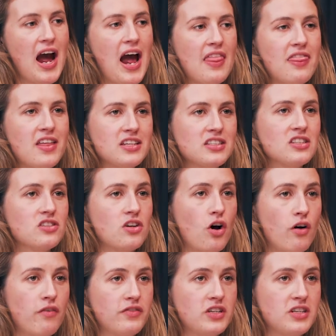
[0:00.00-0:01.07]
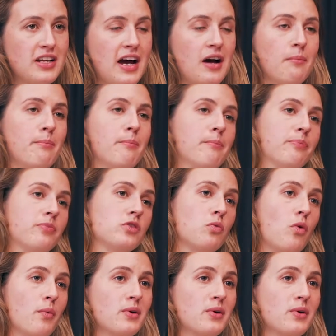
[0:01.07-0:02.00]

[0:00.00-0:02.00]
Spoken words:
And this is often down to what